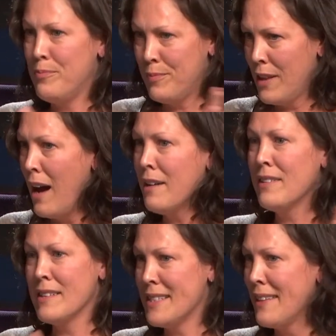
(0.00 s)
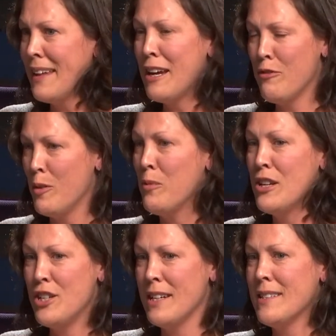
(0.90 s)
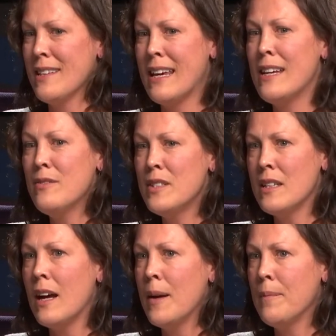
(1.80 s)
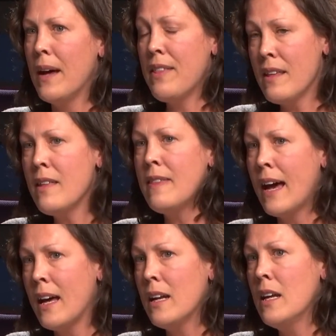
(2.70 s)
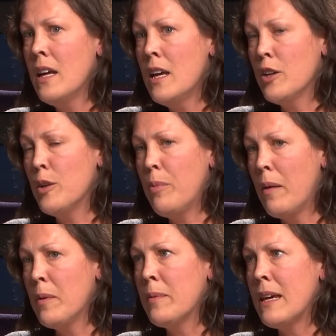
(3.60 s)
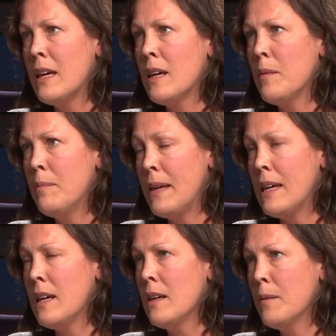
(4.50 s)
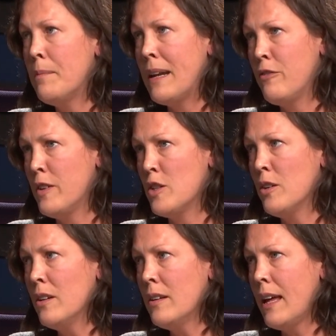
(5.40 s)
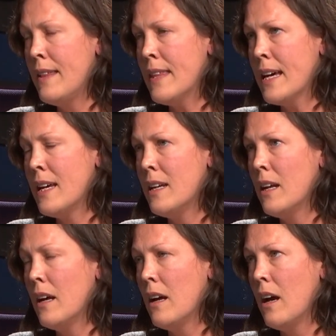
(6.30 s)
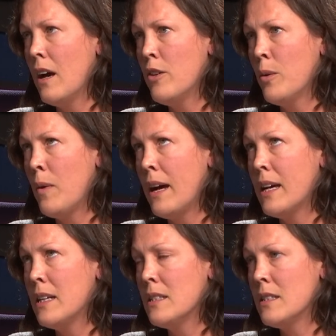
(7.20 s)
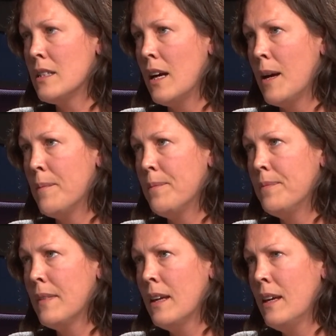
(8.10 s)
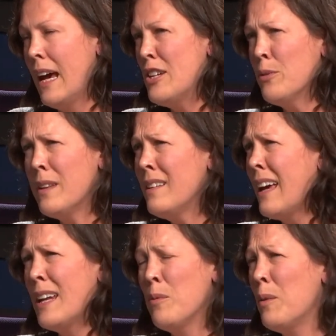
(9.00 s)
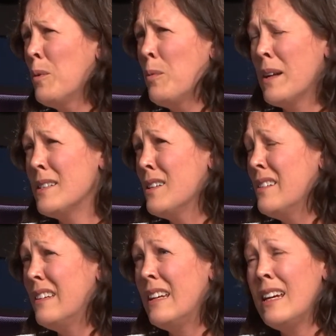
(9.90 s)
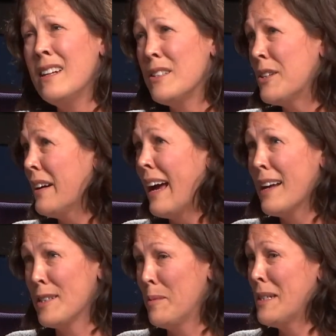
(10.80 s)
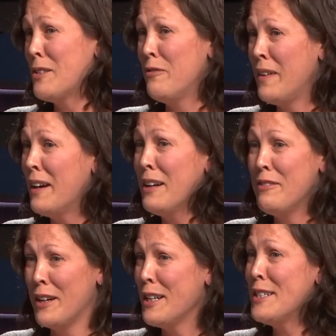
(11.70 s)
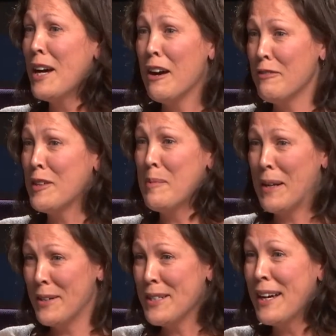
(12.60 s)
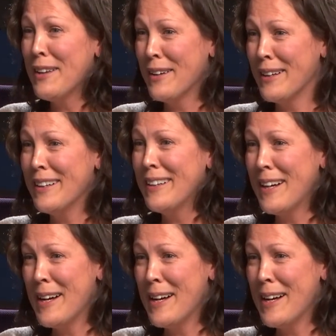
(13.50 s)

block the sunlight from reaching its leaves. I think that could probably be beneficial. And then otherwise, I don't think that anyone would want to eat Sargassum. It's very, very tough compared to other